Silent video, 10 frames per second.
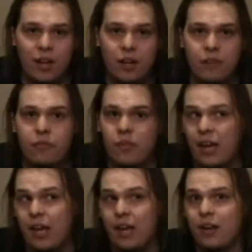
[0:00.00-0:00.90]
of,
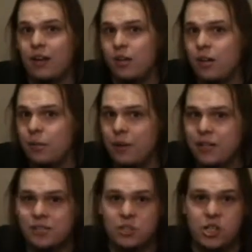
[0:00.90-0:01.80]
and a little bit
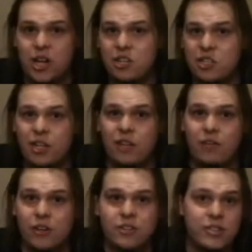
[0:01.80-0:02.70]
of suggestion, if
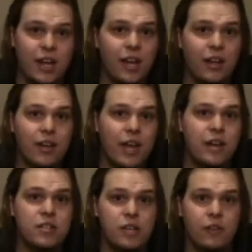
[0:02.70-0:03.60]
you're sick, get
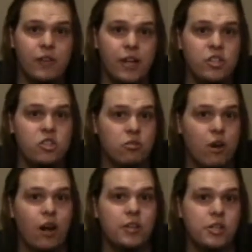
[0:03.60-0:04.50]
yourself a nice
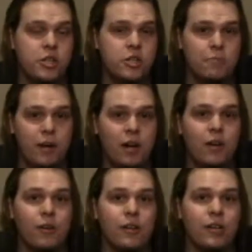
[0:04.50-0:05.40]
strong ginger beer. It
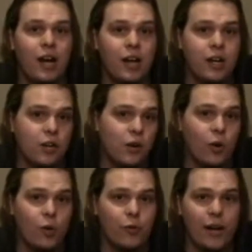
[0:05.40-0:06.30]
will knock your
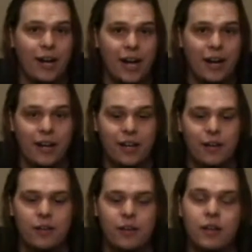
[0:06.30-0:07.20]
cold right out of you.
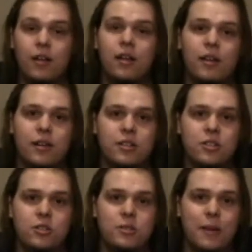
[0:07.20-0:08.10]
Let's
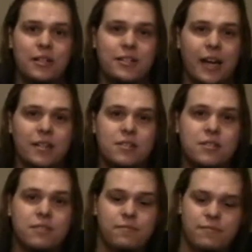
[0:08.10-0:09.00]
do a smell test.